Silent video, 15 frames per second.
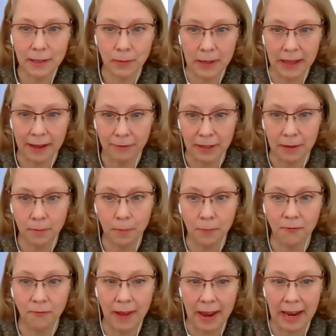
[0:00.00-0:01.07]
We left it
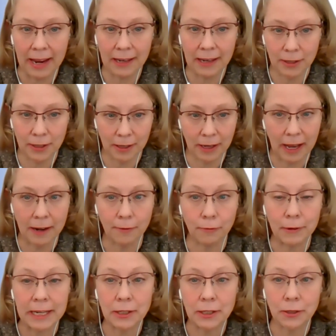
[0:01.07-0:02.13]
vague to kind of
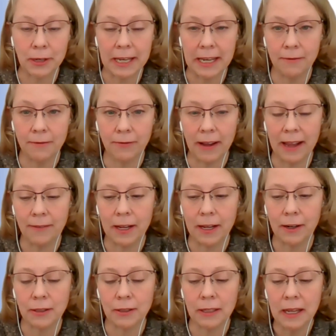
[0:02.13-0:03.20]
rescreen in 5
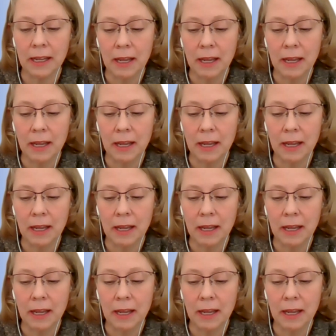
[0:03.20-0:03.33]
years.